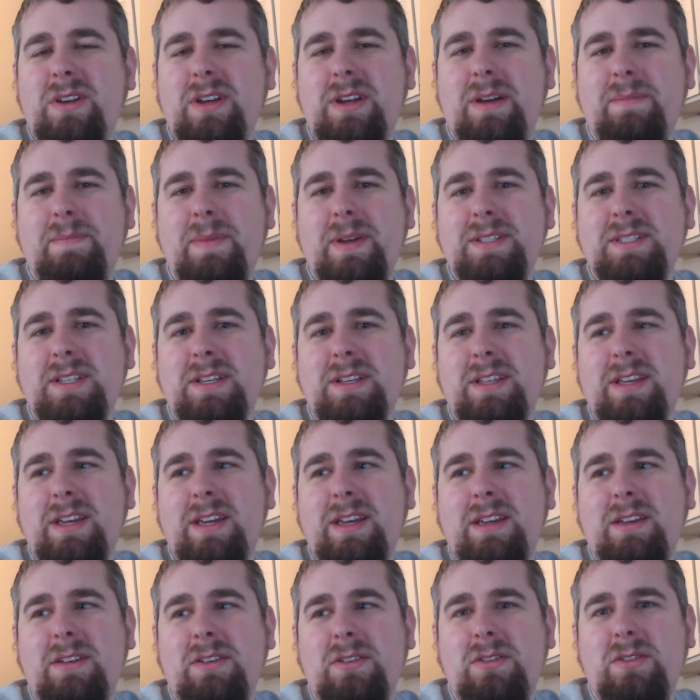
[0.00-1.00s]
Uh,
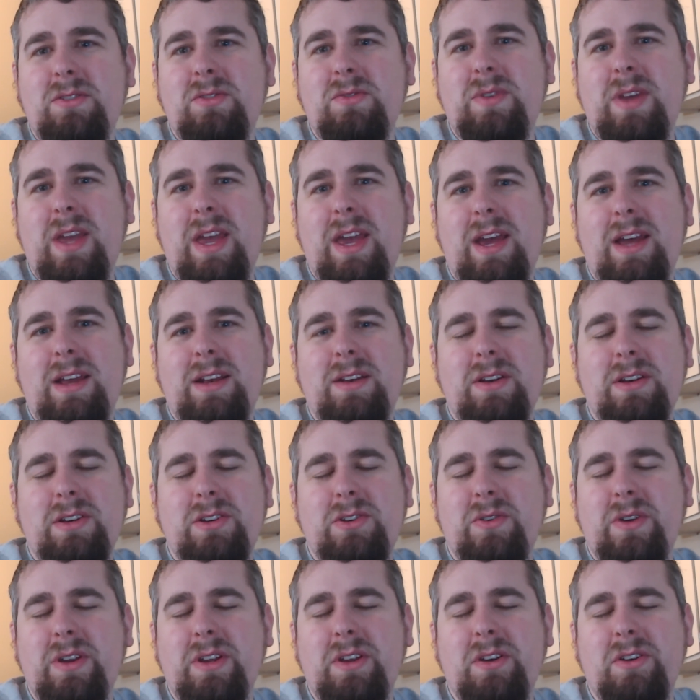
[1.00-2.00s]
basically, you can
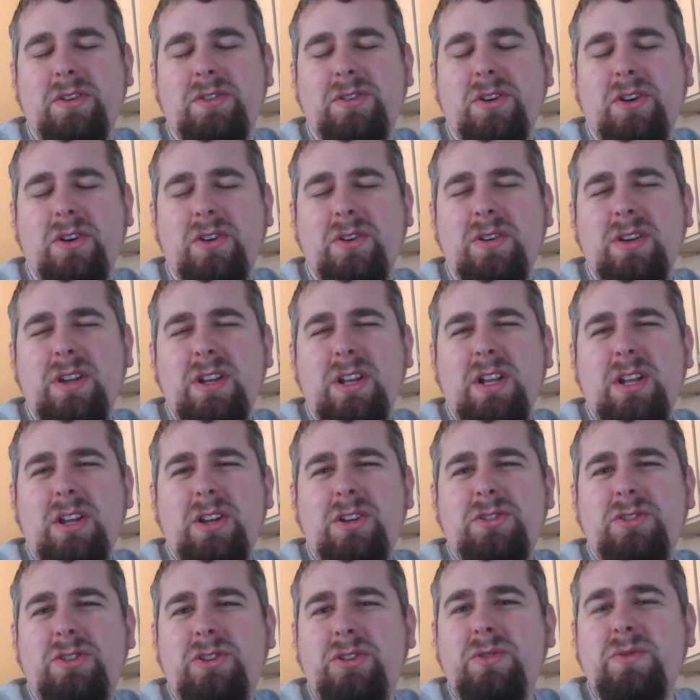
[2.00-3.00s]
during your turn
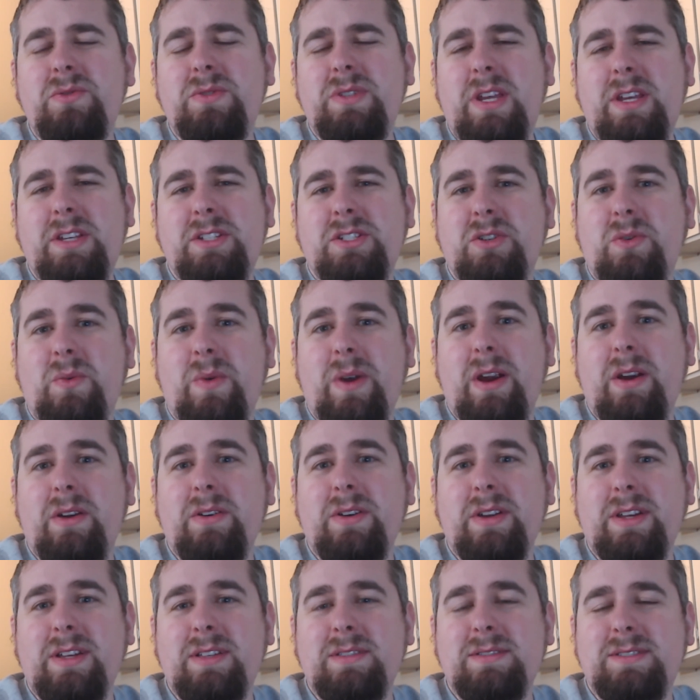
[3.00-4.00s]
choose a square
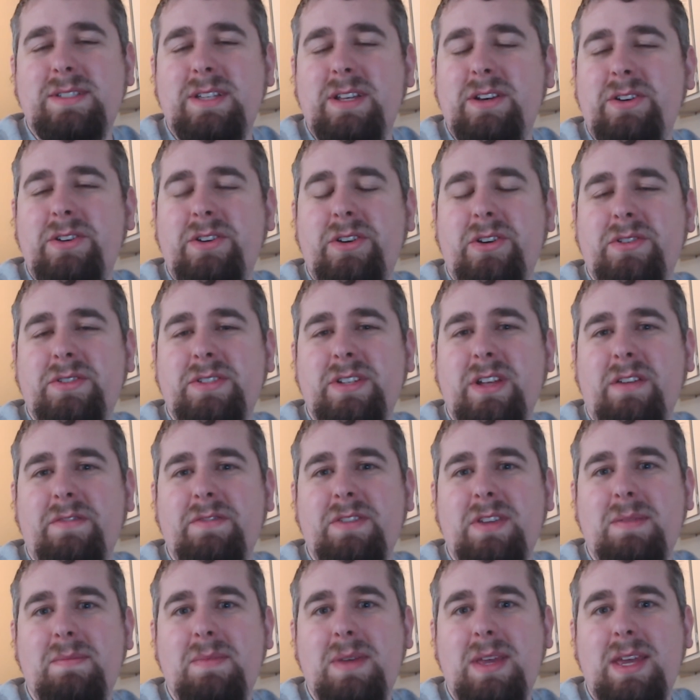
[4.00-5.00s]
to consider yourself
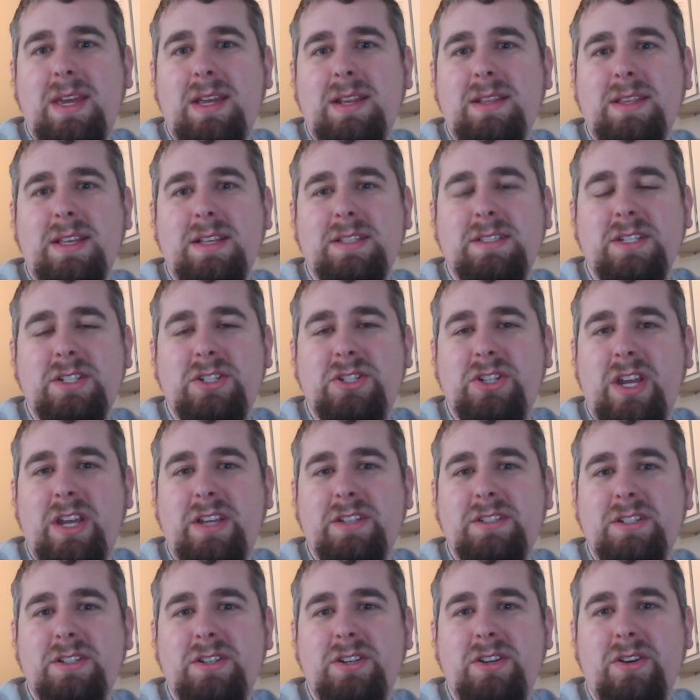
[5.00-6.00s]
to be in that's
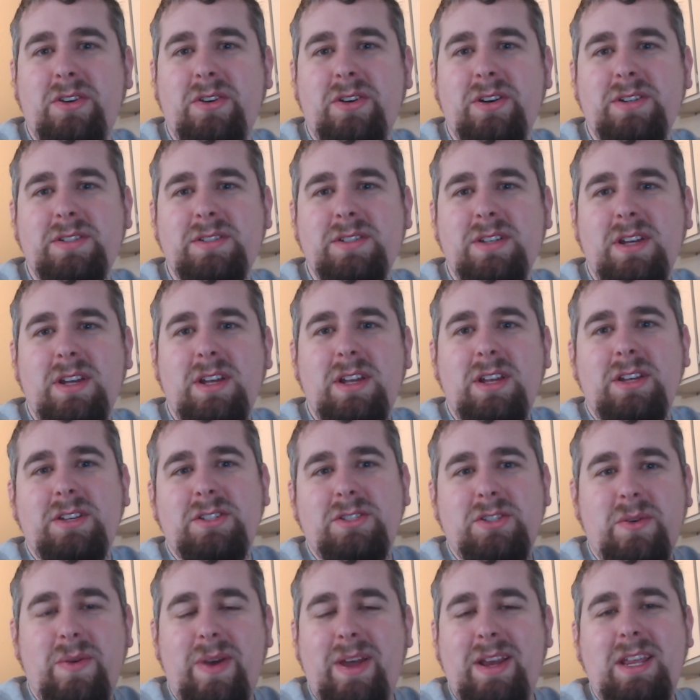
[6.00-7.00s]
adjacent to yours.
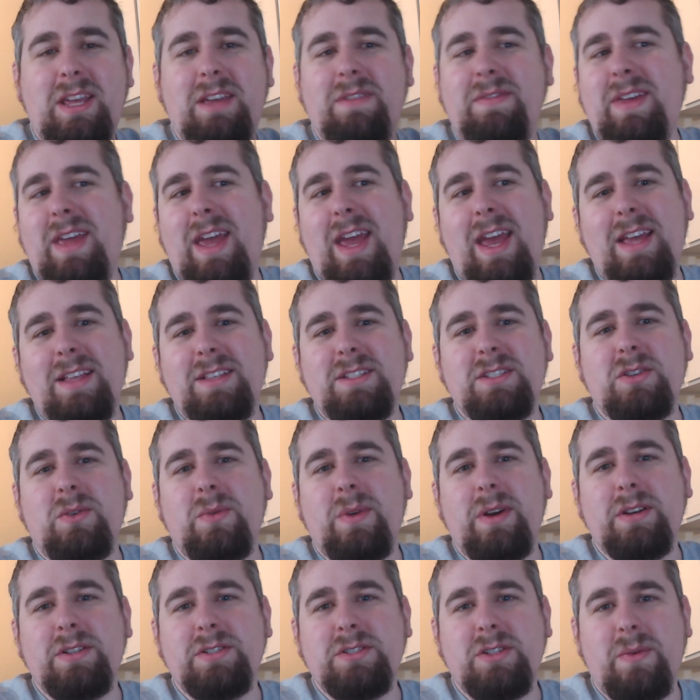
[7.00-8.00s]
So any of the eight
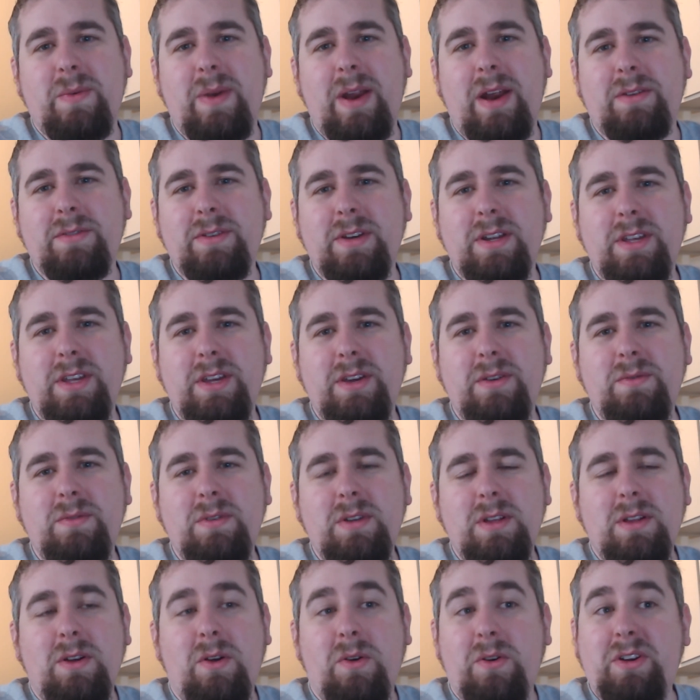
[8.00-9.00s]
squares surrounding you,
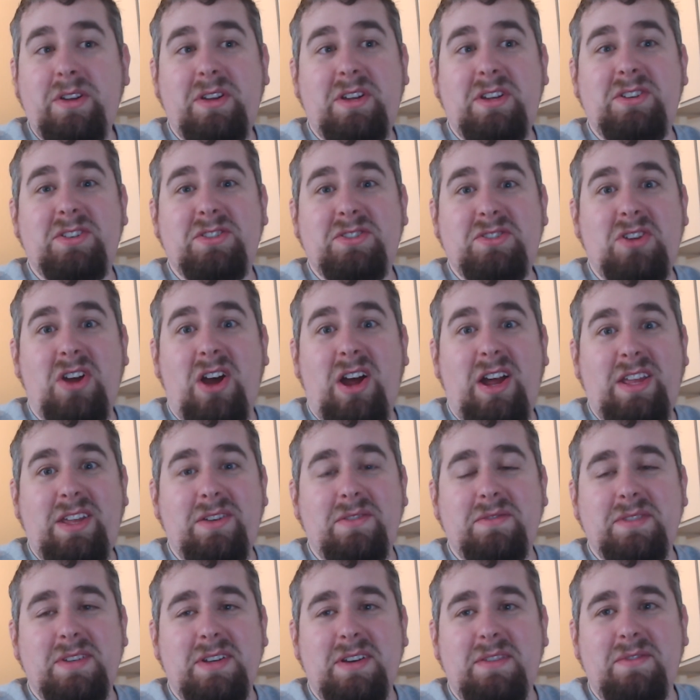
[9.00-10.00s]
or you can just not
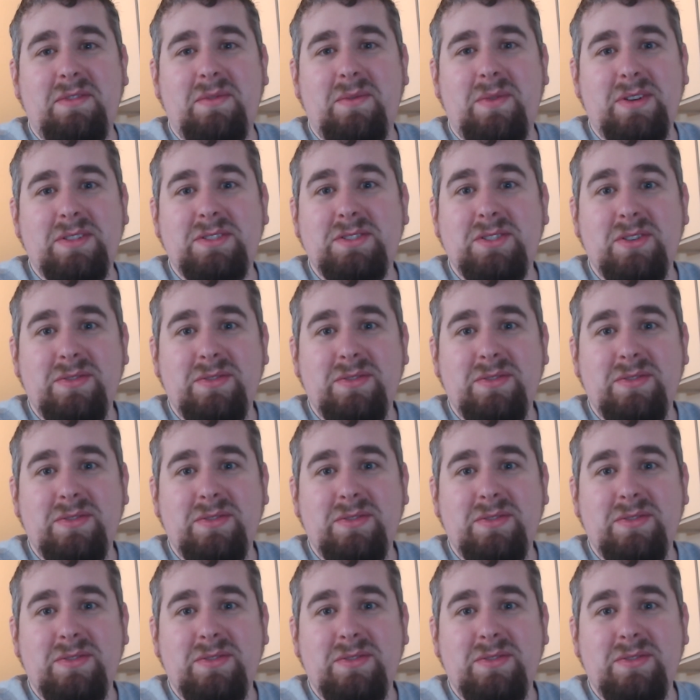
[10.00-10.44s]
use it if you want.